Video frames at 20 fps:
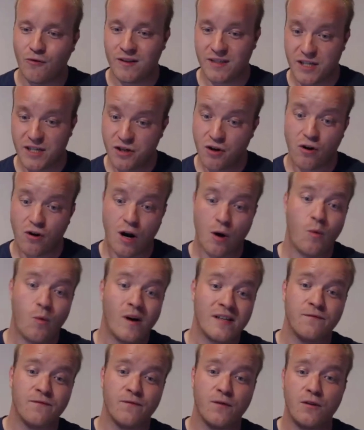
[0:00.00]
transition, or I
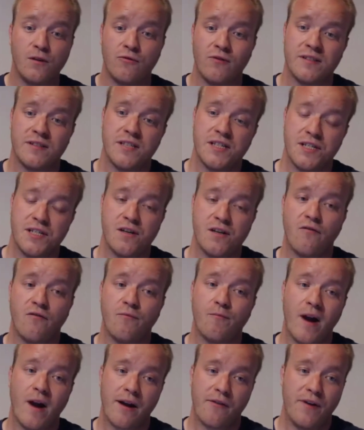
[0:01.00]
was in full transition of
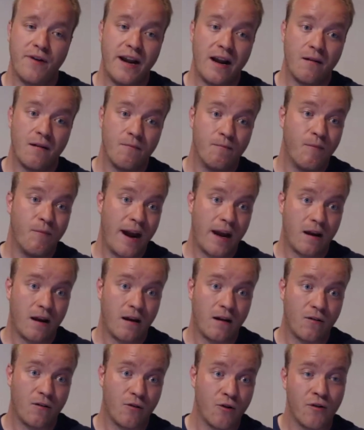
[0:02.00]
migrating my
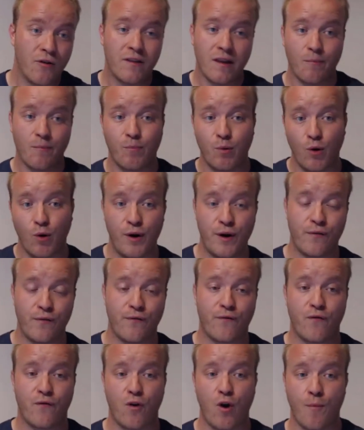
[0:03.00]
current
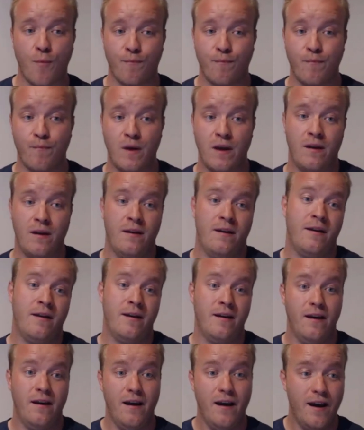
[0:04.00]
employer from
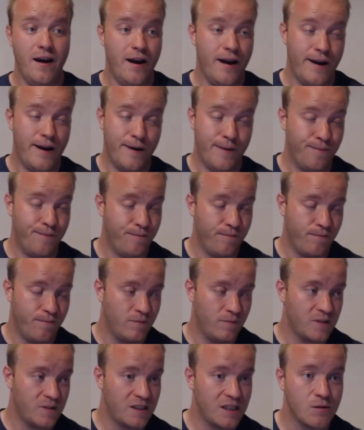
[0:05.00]

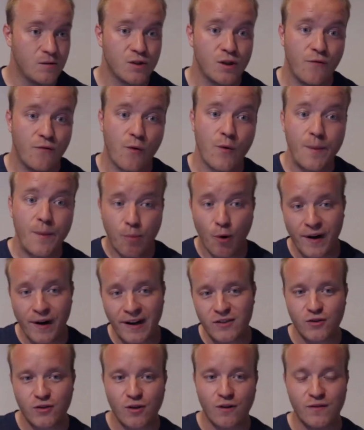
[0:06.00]
SQL Server
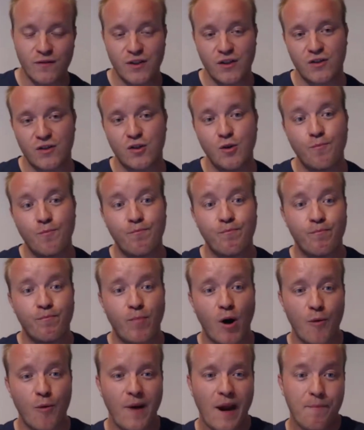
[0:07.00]
reporting services to
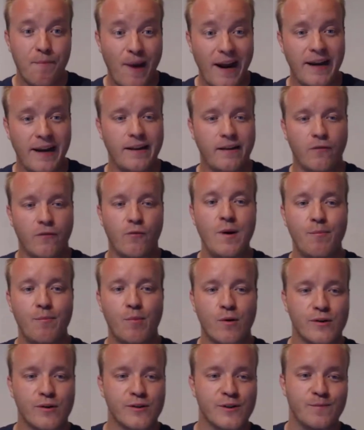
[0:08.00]
Power BI paginated
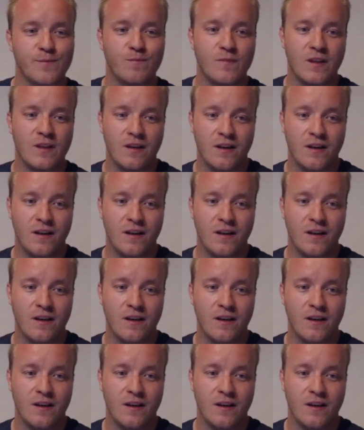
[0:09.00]
reports.